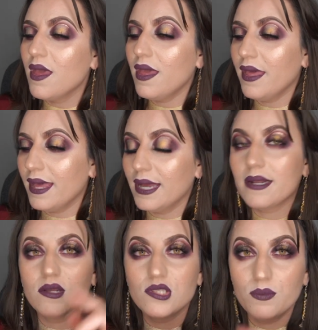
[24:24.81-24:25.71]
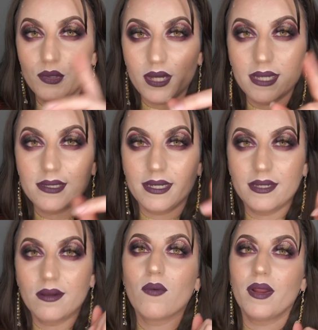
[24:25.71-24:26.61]
And I'll zoom you guys
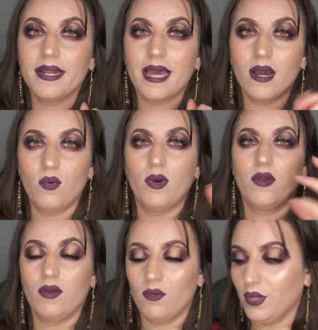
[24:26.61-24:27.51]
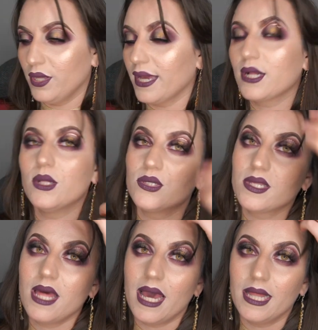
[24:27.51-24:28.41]
in right now when we get close to
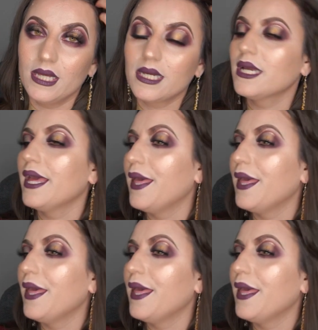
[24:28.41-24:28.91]
the eye look.